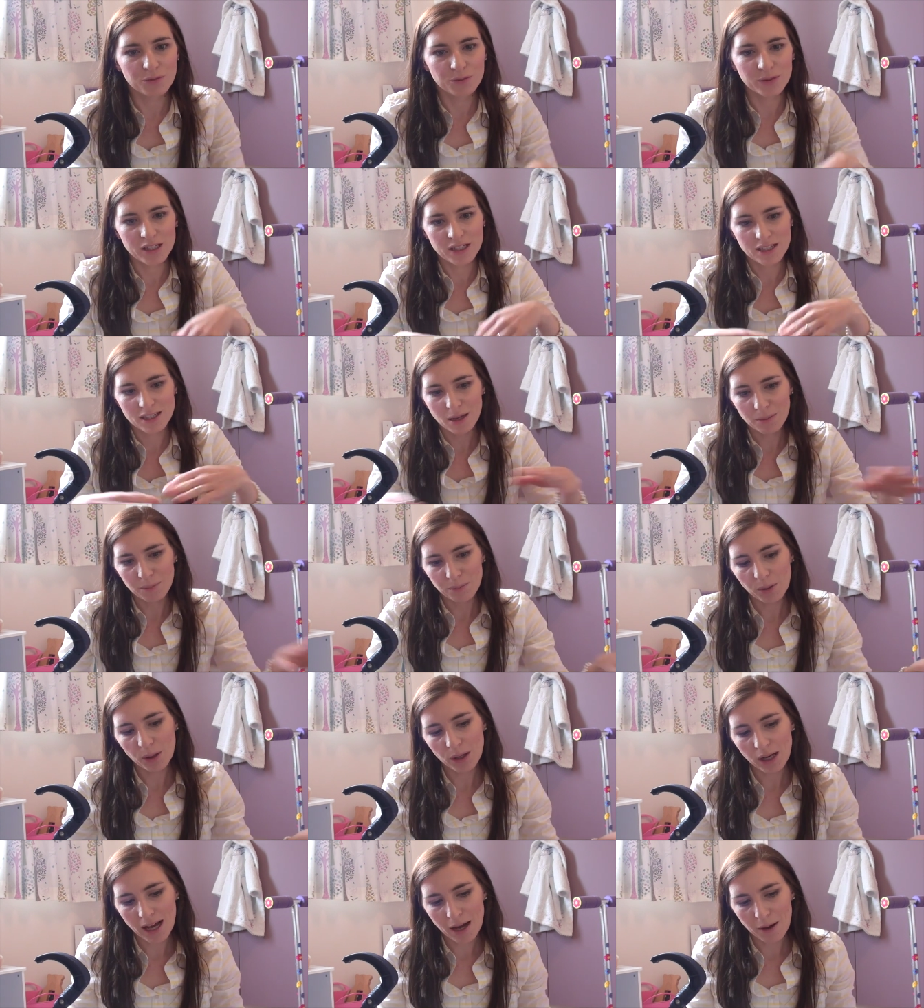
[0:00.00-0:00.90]
And we just like
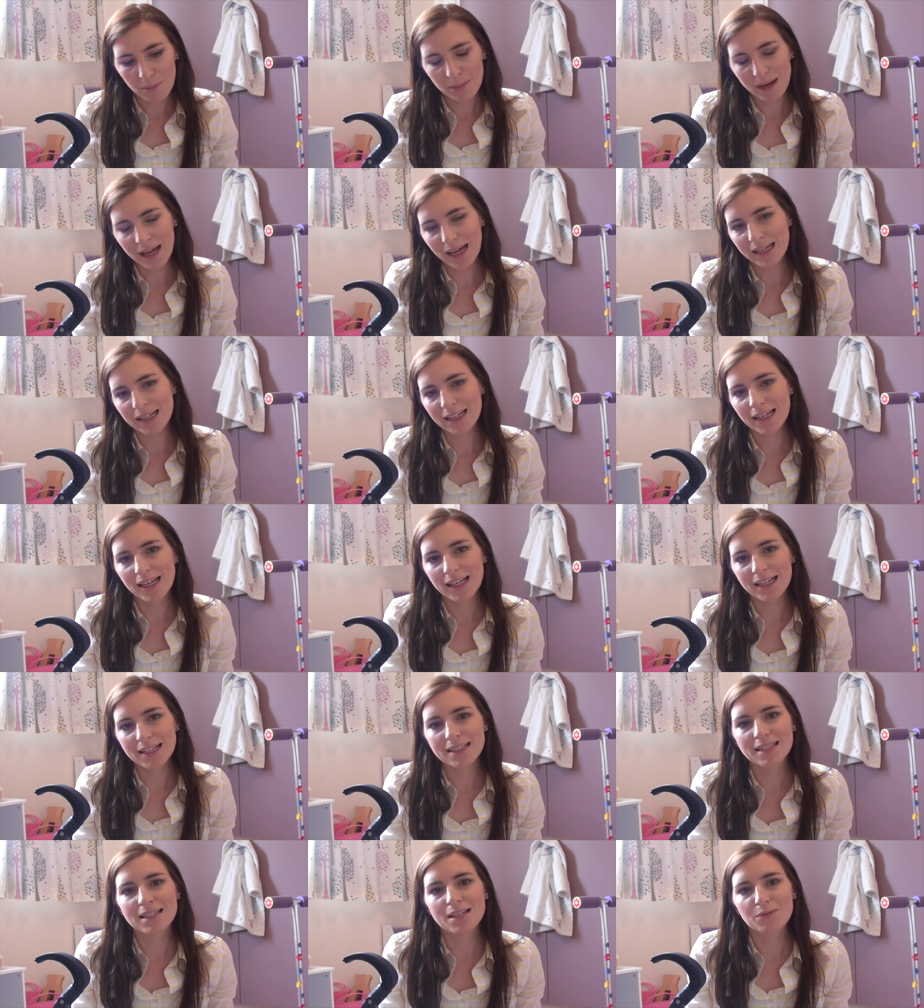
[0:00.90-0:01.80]
pull out
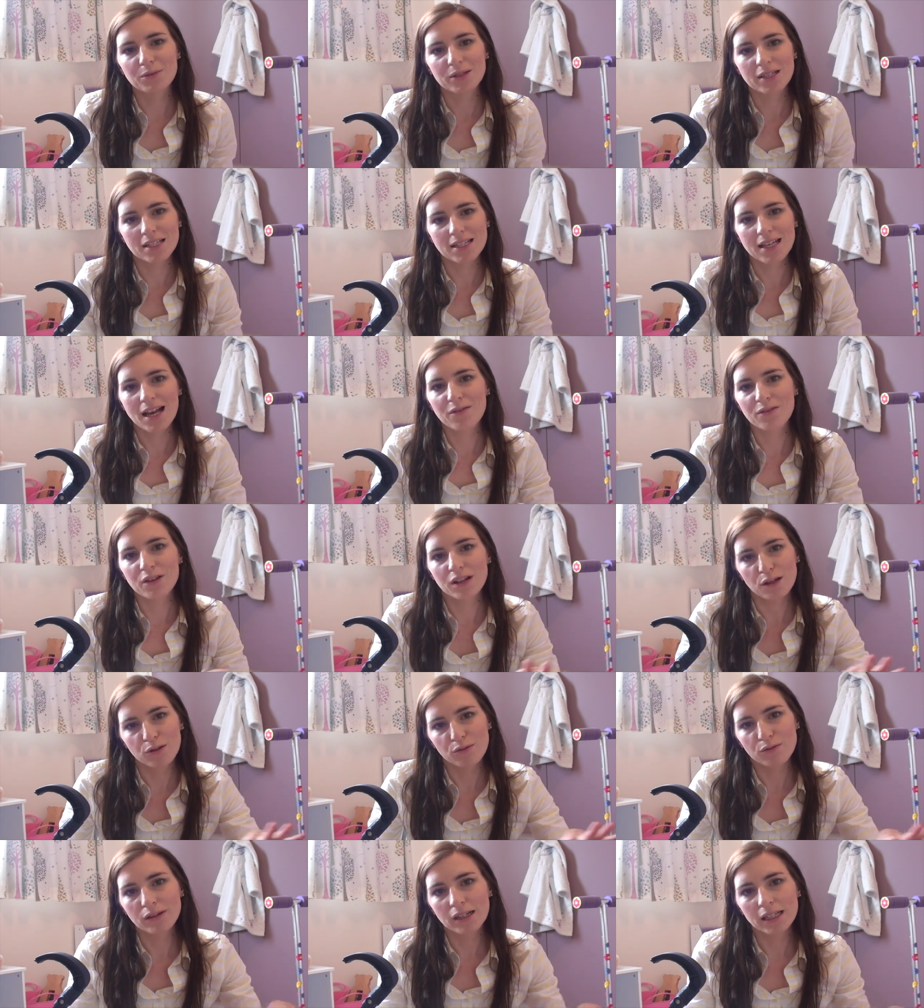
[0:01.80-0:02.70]
blankets and we just have
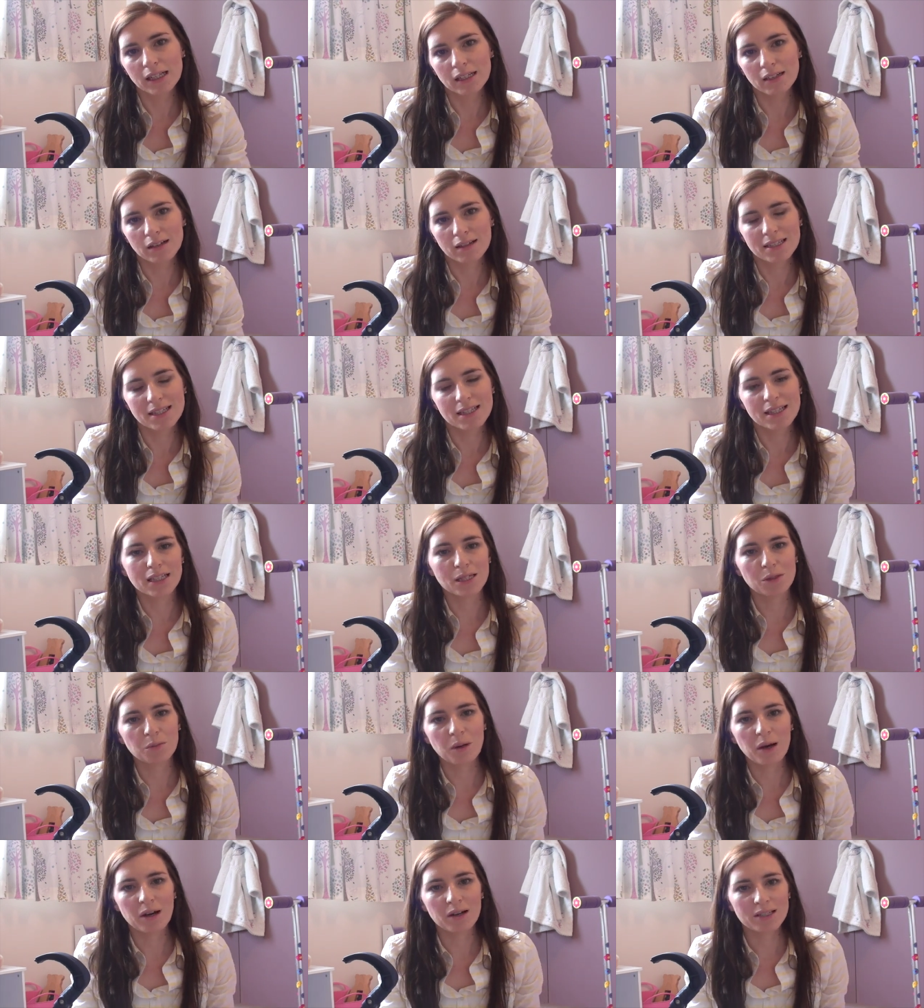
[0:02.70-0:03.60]
like a really nice
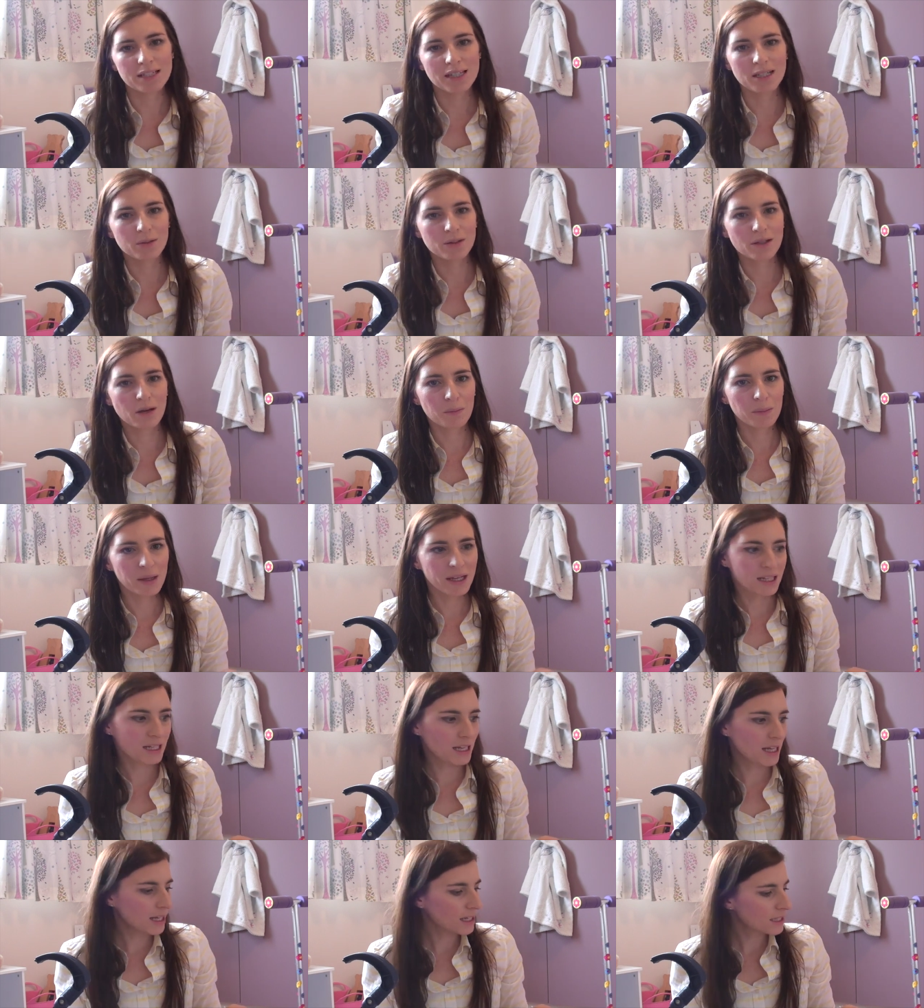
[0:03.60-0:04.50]
tea party with our
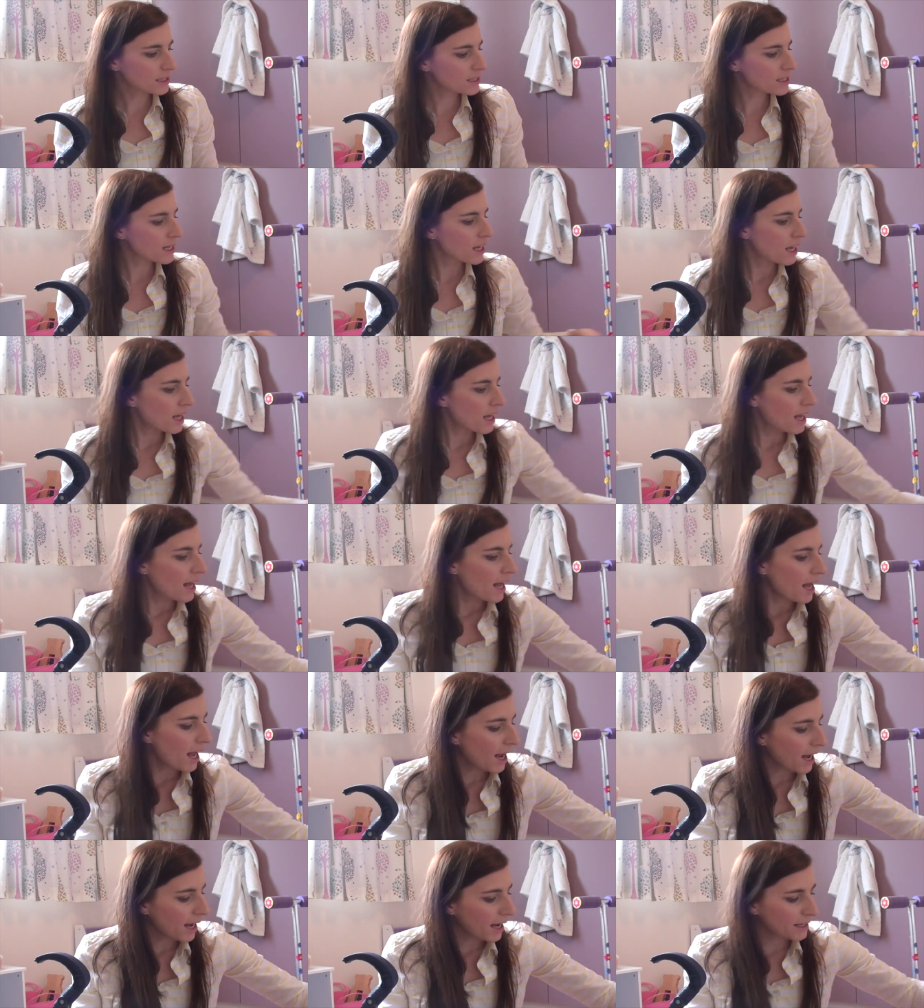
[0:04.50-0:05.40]
picnics
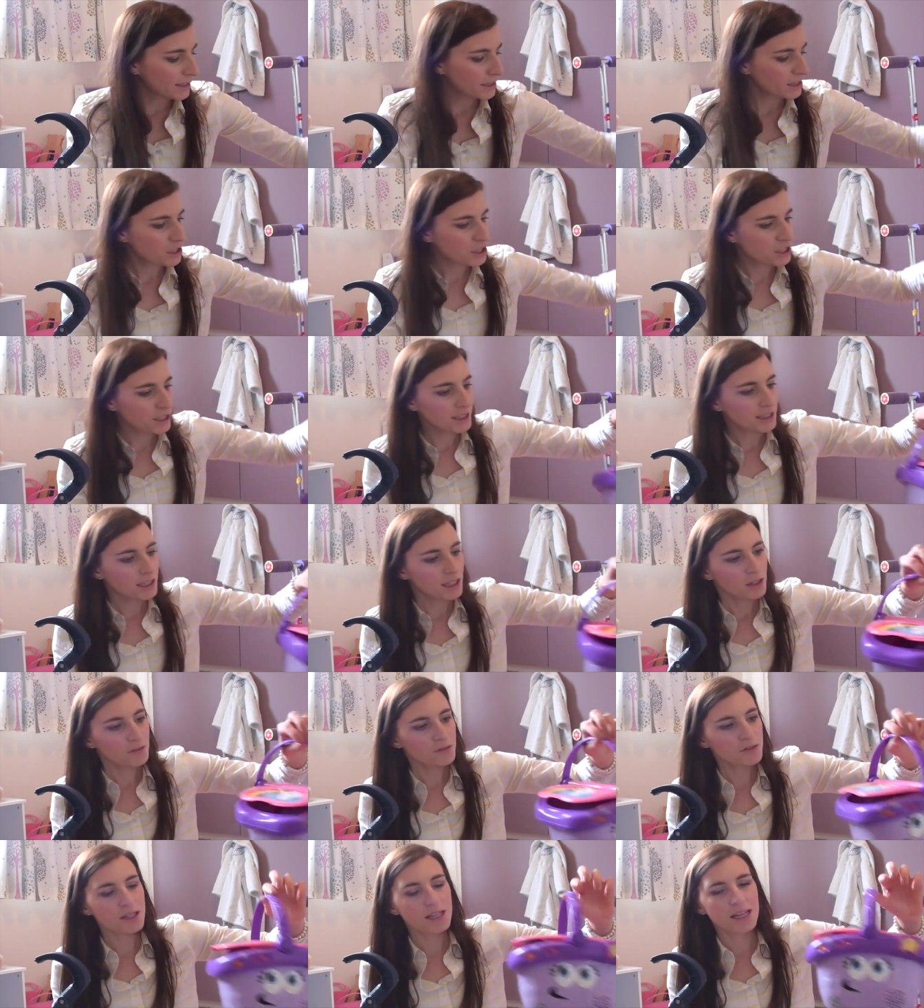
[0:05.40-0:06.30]
and she
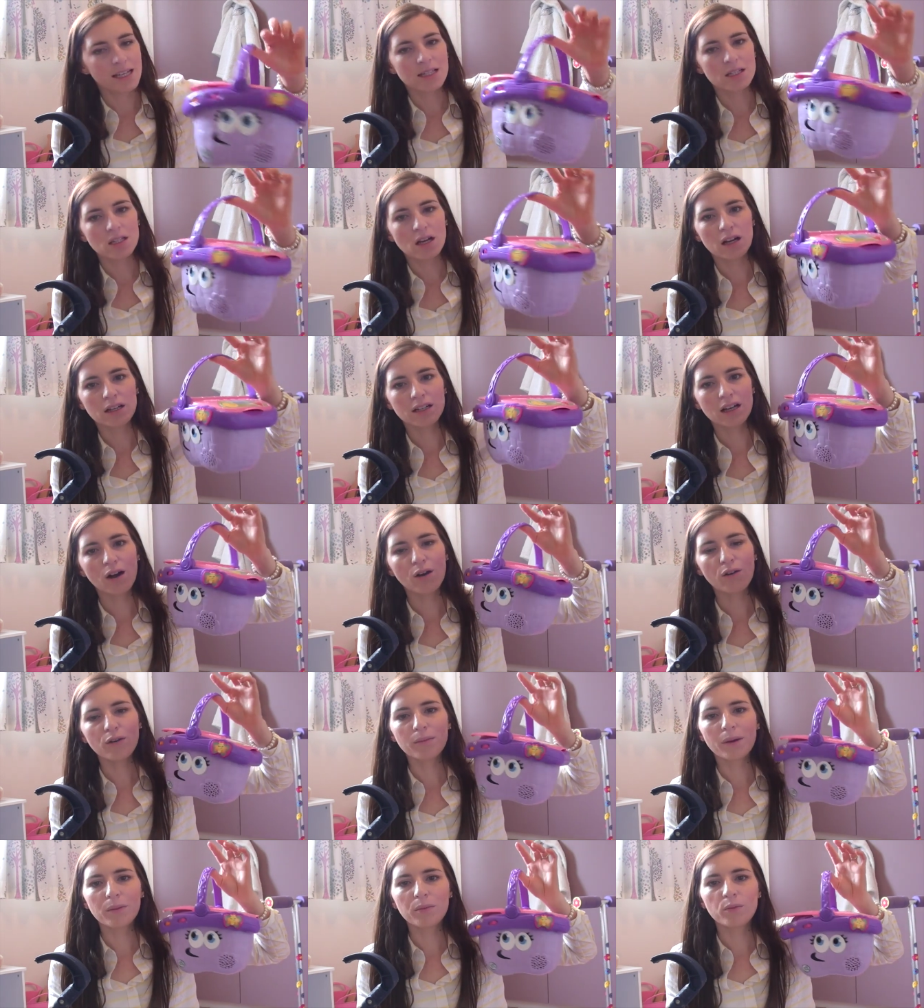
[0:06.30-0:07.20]
loves this. I
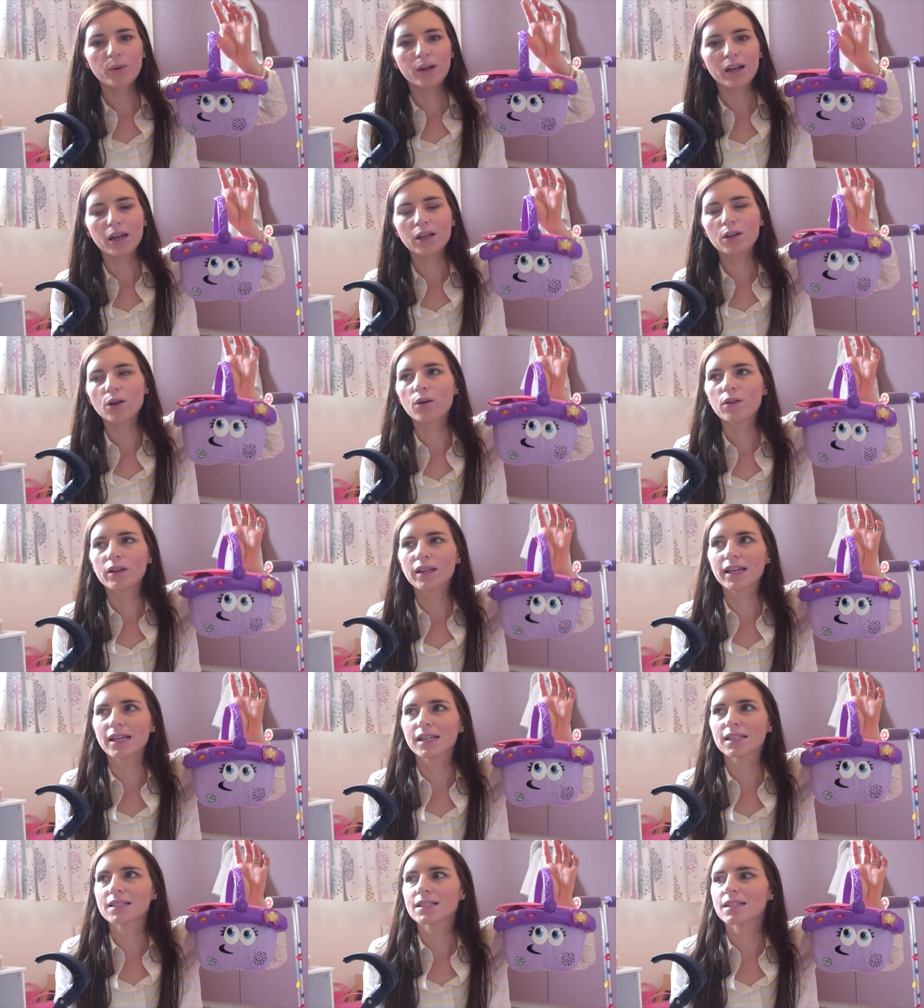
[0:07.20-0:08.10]
can't remember when I got
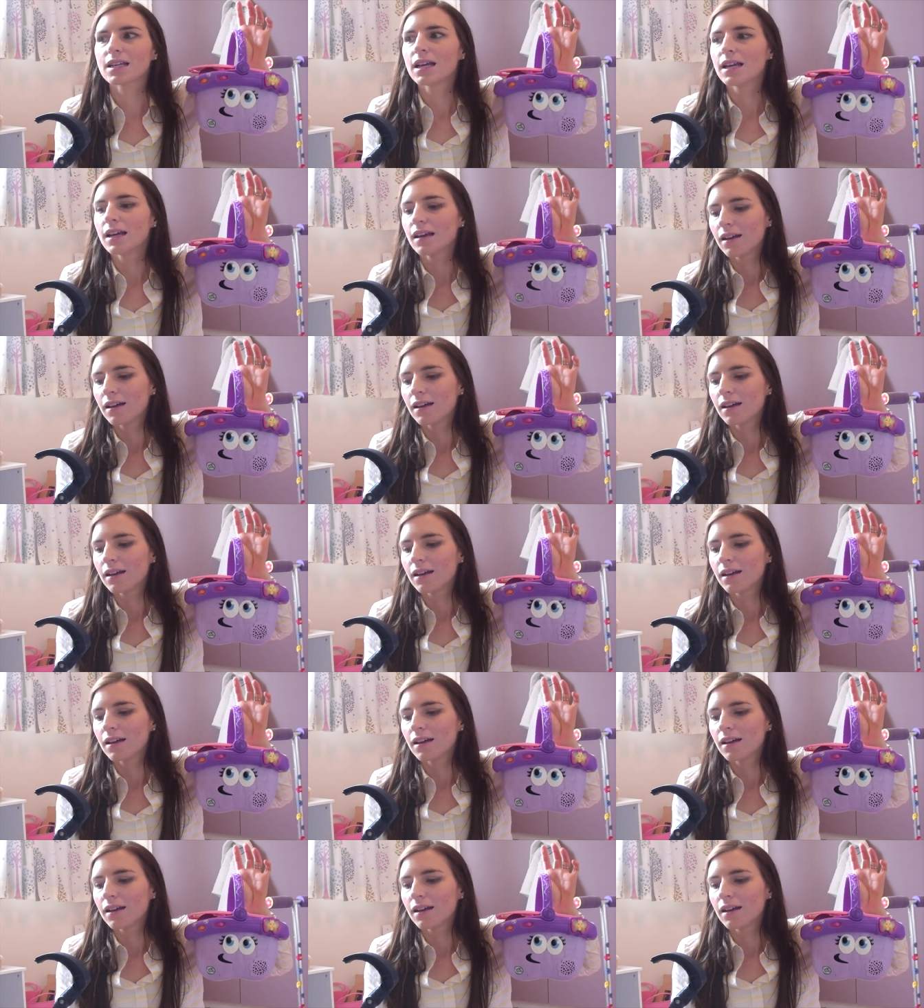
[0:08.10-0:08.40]
this.